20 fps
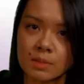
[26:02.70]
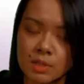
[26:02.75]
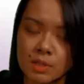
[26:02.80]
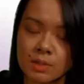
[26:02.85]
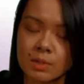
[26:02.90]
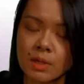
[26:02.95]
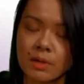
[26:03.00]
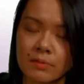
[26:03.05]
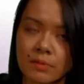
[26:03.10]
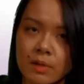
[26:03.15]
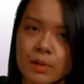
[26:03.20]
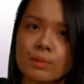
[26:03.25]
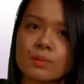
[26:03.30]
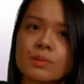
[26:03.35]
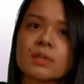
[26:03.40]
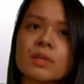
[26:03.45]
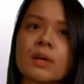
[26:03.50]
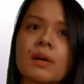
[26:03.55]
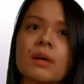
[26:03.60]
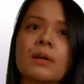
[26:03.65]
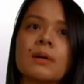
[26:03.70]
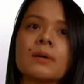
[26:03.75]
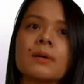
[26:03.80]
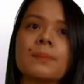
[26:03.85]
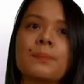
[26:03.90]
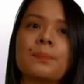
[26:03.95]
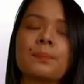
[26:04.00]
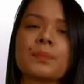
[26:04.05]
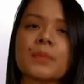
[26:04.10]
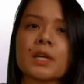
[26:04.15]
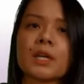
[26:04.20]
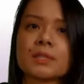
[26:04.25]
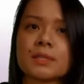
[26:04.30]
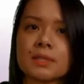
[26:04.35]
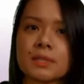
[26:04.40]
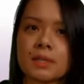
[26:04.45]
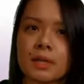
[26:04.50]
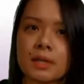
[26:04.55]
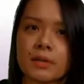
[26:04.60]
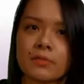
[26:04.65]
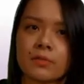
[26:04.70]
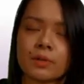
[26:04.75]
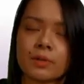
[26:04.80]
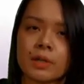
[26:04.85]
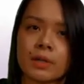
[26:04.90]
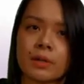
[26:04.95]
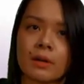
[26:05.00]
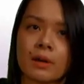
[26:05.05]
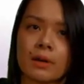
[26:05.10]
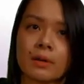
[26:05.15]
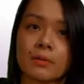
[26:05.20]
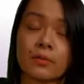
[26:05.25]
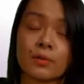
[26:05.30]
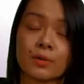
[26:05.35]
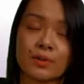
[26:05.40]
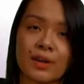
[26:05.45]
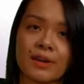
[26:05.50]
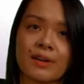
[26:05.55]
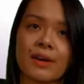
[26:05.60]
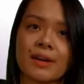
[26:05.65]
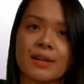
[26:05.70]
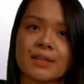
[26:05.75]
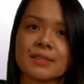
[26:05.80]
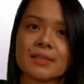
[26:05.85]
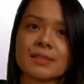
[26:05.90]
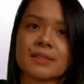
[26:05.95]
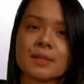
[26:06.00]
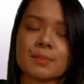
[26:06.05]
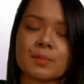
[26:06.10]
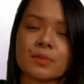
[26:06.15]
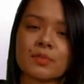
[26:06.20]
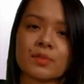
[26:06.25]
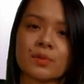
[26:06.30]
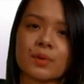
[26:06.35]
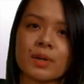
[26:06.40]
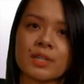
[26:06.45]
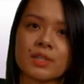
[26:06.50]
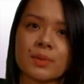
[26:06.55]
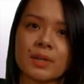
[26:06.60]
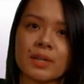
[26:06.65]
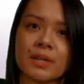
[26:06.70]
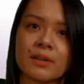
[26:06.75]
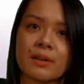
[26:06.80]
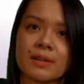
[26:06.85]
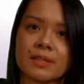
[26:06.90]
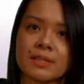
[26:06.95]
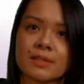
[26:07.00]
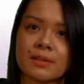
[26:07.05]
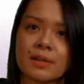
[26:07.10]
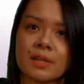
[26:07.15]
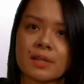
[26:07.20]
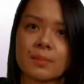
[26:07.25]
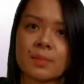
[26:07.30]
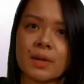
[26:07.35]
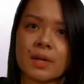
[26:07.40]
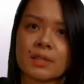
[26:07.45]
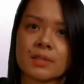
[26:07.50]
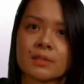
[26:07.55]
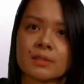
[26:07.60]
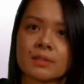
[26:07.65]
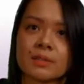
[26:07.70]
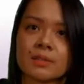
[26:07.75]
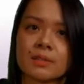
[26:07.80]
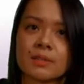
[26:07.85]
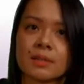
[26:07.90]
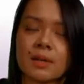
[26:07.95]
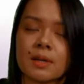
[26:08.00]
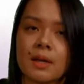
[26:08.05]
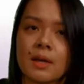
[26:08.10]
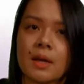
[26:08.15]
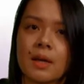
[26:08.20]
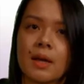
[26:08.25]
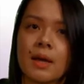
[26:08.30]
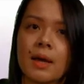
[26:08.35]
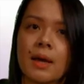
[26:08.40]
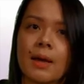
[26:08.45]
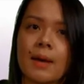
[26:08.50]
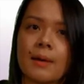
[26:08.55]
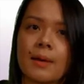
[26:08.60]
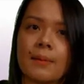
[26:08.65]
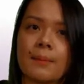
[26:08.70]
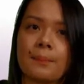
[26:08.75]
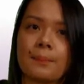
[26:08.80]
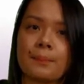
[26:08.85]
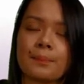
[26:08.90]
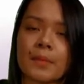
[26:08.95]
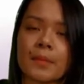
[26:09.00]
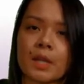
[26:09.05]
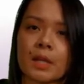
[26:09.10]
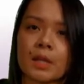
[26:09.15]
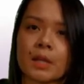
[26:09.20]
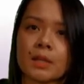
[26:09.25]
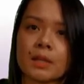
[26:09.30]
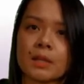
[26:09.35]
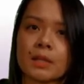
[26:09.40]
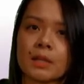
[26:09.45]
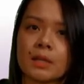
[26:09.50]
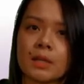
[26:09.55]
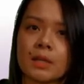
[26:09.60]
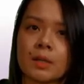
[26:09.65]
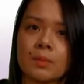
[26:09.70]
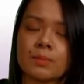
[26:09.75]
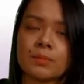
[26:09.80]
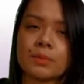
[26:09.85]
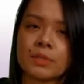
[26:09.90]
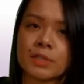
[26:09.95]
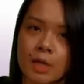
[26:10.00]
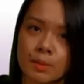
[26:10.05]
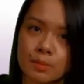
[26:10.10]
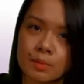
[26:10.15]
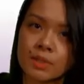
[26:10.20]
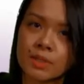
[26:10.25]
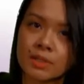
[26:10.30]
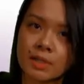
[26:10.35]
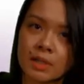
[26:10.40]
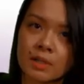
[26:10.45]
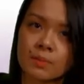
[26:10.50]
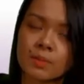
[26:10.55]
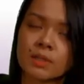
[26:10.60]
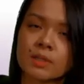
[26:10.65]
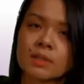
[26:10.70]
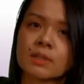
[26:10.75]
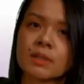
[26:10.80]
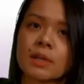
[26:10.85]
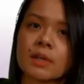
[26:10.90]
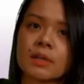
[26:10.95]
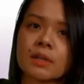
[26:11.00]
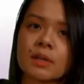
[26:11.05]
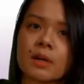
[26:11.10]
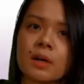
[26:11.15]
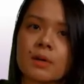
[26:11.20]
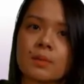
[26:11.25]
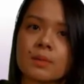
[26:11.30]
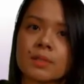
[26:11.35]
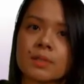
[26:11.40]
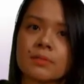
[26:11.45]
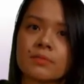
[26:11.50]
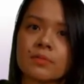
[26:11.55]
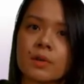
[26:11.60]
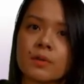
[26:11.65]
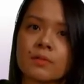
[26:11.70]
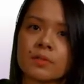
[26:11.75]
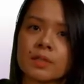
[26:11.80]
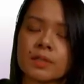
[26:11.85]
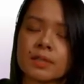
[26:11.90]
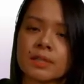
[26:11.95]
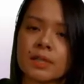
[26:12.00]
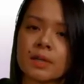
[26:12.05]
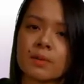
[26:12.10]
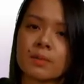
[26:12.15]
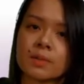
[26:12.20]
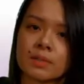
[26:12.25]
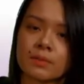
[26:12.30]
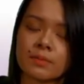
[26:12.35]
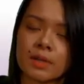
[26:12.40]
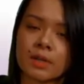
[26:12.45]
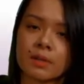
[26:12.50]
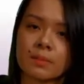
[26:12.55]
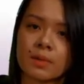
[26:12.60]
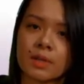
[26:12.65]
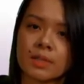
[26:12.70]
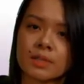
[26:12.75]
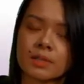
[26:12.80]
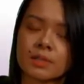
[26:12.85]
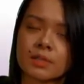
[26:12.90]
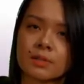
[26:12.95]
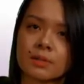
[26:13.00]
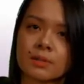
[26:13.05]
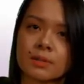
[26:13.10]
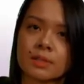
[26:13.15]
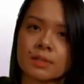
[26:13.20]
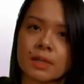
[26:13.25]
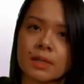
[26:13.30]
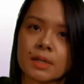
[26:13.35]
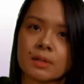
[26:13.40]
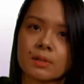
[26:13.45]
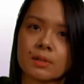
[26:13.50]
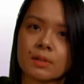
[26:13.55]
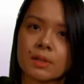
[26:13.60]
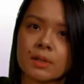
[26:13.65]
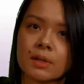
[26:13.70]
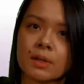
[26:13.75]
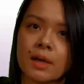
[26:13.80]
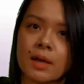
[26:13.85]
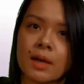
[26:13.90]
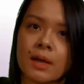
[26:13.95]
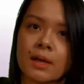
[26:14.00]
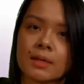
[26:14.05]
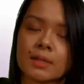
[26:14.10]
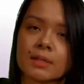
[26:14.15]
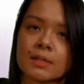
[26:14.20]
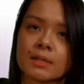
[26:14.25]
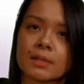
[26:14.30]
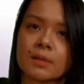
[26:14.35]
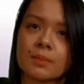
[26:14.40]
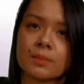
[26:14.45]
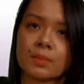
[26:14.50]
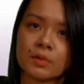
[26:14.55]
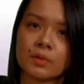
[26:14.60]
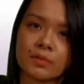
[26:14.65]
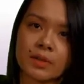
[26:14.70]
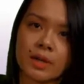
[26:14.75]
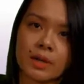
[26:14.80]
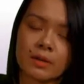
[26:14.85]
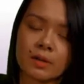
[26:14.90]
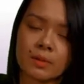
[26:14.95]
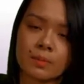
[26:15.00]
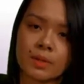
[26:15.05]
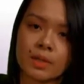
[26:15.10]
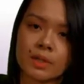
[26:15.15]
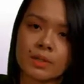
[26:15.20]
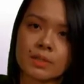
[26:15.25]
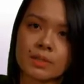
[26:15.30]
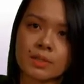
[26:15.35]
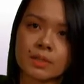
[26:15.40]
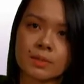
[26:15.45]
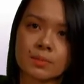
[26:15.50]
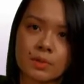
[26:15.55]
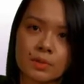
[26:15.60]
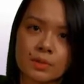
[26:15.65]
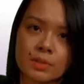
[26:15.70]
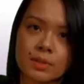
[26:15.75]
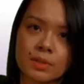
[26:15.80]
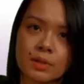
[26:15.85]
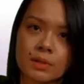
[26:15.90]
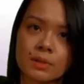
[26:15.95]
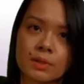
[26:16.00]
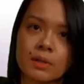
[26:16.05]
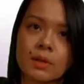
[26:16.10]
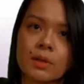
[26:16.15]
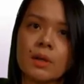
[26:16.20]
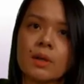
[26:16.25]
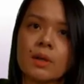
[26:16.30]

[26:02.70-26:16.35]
do have local data. So study 499, as I said before, had 29 Australian patients. The debut study was a study that I was involved in, so that was a randomised control study looking at Buvidal compared to Suboxone